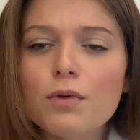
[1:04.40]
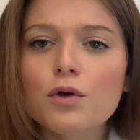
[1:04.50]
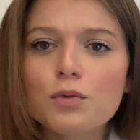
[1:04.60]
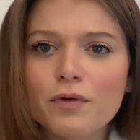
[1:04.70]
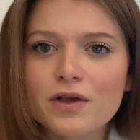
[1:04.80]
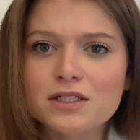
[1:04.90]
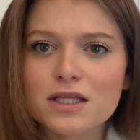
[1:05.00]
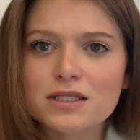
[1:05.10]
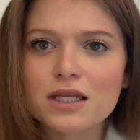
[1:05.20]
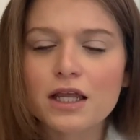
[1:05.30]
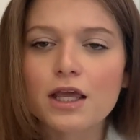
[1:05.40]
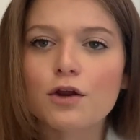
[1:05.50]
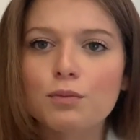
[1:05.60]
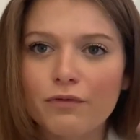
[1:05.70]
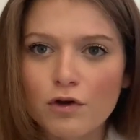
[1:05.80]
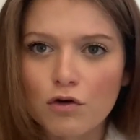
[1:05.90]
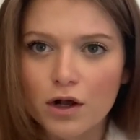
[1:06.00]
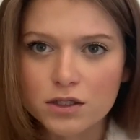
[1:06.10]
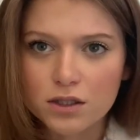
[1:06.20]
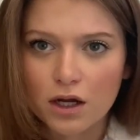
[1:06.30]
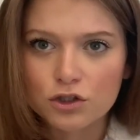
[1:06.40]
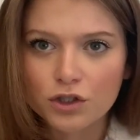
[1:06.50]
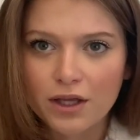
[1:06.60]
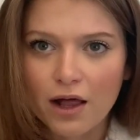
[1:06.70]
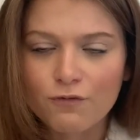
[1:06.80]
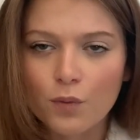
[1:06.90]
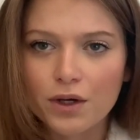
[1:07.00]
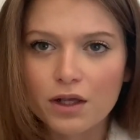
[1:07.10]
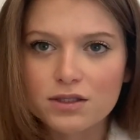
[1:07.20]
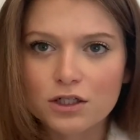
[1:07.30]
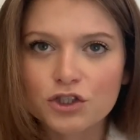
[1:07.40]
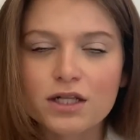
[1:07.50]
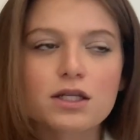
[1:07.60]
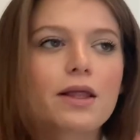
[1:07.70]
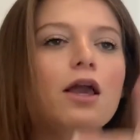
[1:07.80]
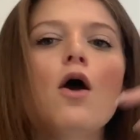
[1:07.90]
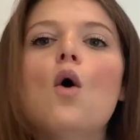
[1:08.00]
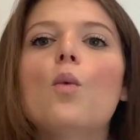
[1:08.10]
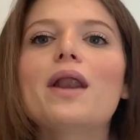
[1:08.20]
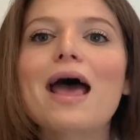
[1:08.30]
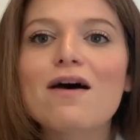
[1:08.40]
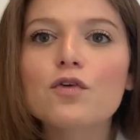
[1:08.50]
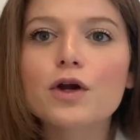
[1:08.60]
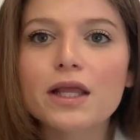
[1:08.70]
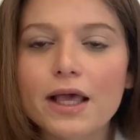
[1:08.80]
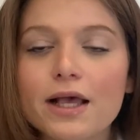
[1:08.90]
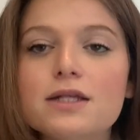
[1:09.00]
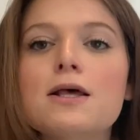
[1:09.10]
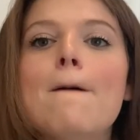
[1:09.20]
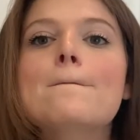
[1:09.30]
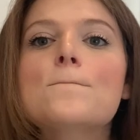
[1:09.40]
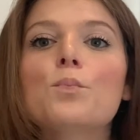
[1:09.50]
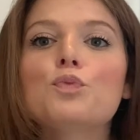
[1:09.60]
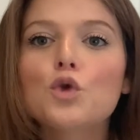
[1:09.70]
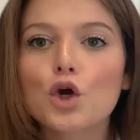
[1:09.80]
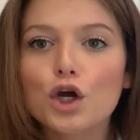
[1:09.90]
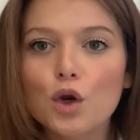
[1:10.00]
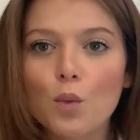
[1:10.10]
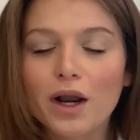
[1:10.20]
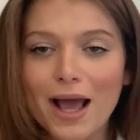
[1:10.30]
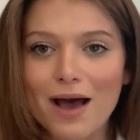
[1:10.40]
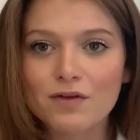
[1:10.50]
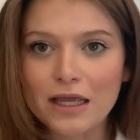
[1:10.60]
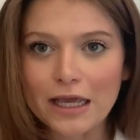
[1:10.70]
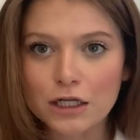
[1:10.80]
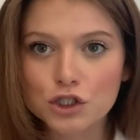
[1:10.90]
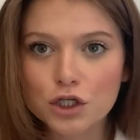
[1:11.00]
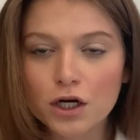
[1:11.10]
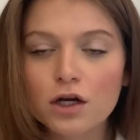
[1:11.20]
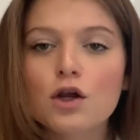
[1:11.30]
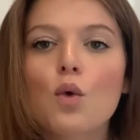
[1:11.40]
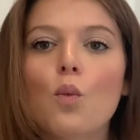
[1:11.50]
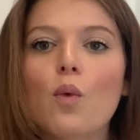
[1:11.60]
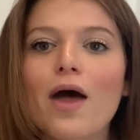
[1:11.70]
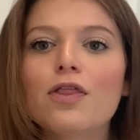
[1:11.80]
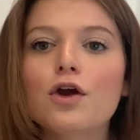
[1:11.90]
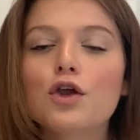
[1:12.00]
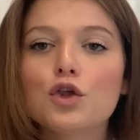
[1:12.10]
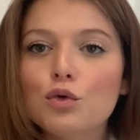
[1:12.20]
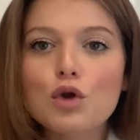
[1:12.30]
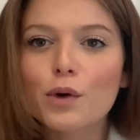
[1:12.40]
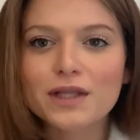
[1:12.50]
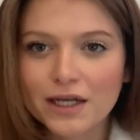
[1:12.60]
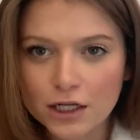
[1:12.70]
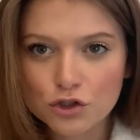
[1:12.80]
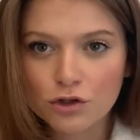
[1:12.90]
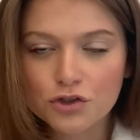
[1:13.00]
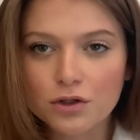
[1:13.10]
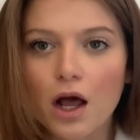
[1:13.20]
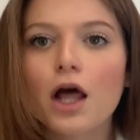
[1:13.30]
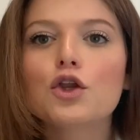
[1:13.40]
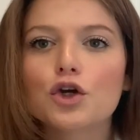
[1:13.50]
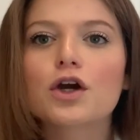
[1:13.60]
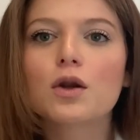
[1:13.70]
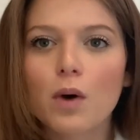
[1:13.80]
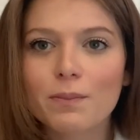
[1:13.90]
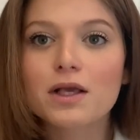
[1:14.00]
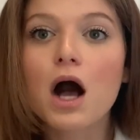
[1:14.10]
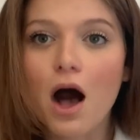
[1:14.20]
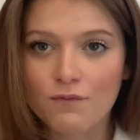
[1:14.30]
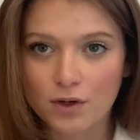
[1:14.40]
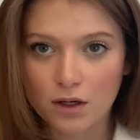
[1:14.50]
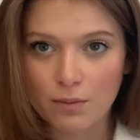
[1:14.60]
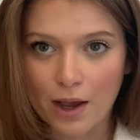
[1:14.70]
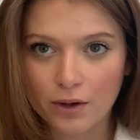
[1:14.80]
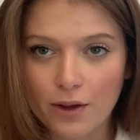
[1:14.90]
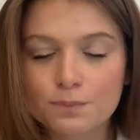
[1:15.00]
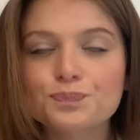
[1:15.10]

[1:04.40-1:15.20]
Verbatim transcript: oh, you're moving into the city, you're moving across the country, California, Sunshine State, like whatever it is, you're going to want to have an answer. Whether you know what that answer is or not, you're going to want to be confident about it.